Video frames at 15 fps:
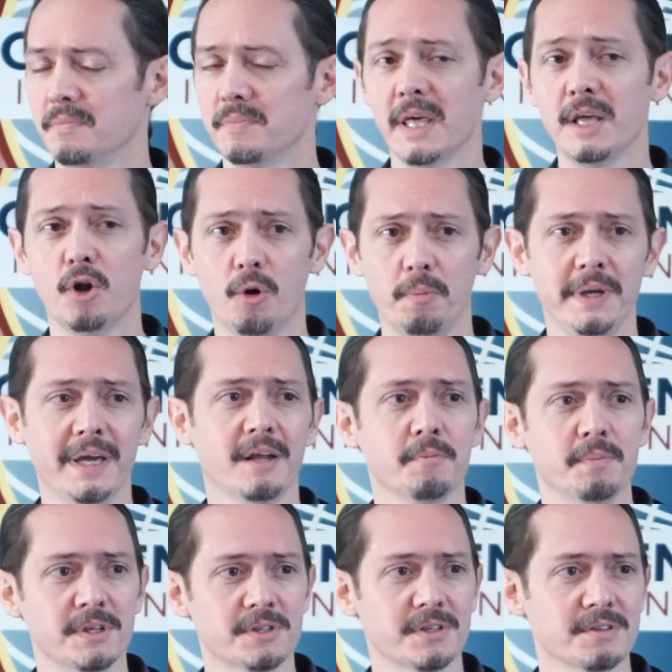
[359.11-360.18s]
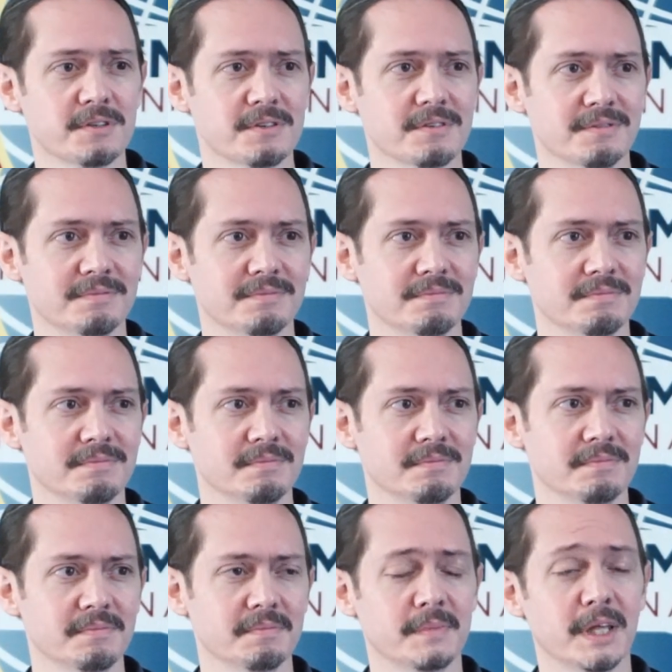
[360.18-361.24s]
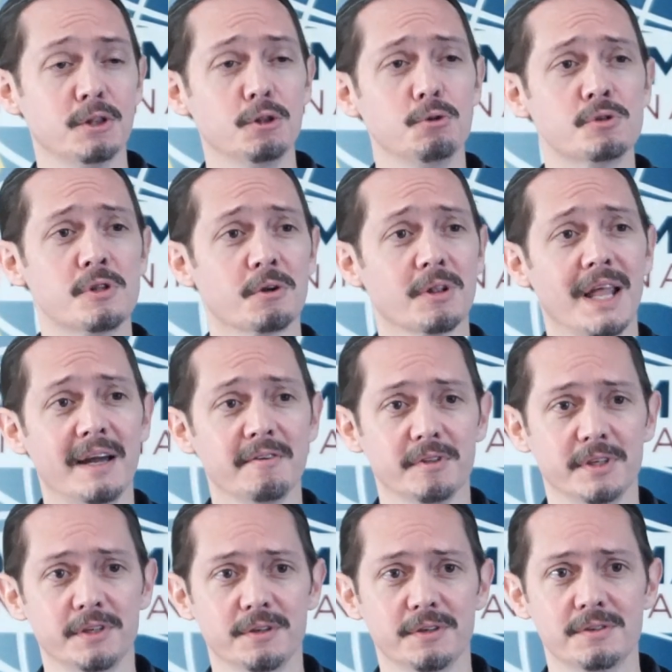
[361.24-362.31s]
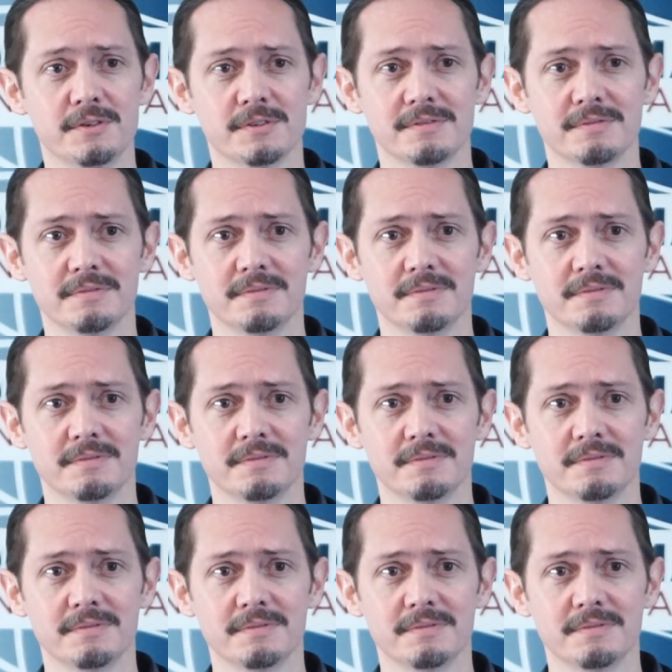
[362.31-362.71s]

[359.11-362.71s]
they'd all be out of business. They'd lose their livelihoods,